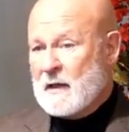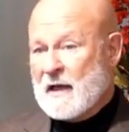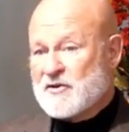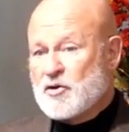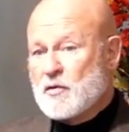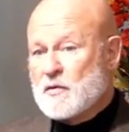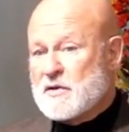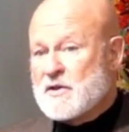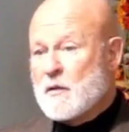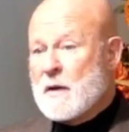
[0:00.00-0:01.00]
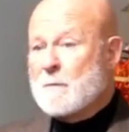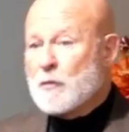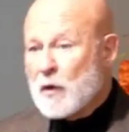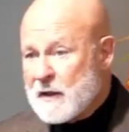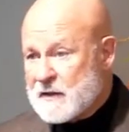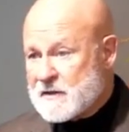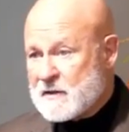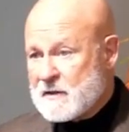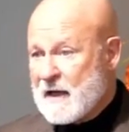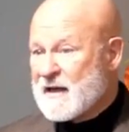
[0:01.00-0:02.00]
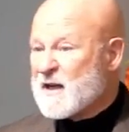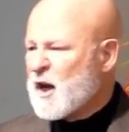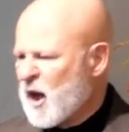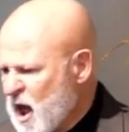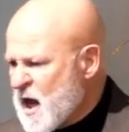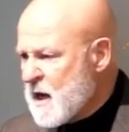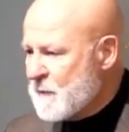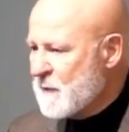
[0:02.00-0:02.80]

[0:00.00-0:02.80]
and choose to embrace and claim